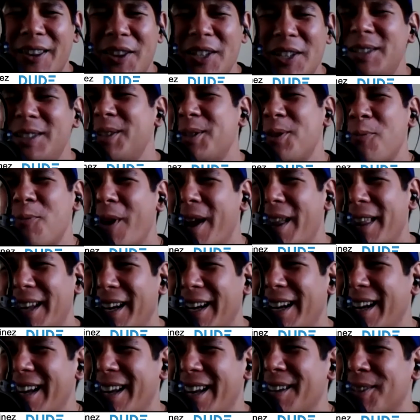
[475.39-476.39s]
this is the way that
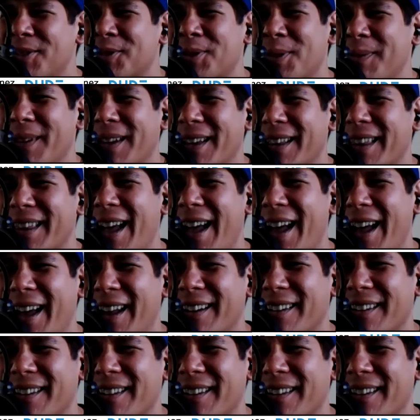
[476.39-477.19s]
it is, or something like that.